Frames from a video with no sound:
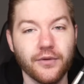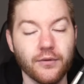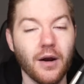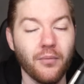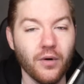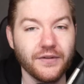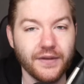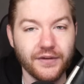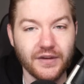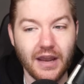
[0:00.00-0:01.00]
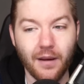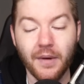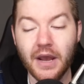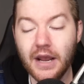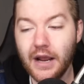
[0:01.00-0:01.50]
throughout points of this game,
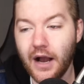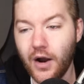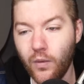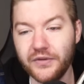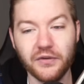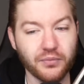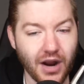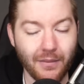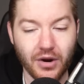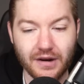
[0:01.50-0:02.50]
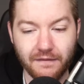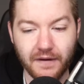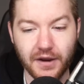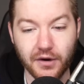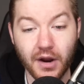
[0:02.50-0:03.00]
uh, was his primary
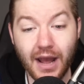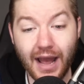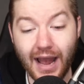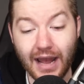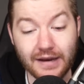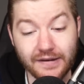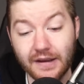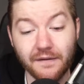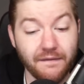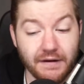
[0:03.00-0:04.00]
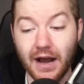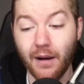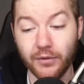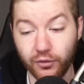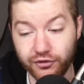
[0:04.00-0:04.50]
defender, and did a
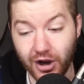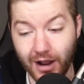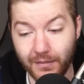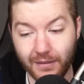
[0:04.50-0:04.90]
phenomenal job.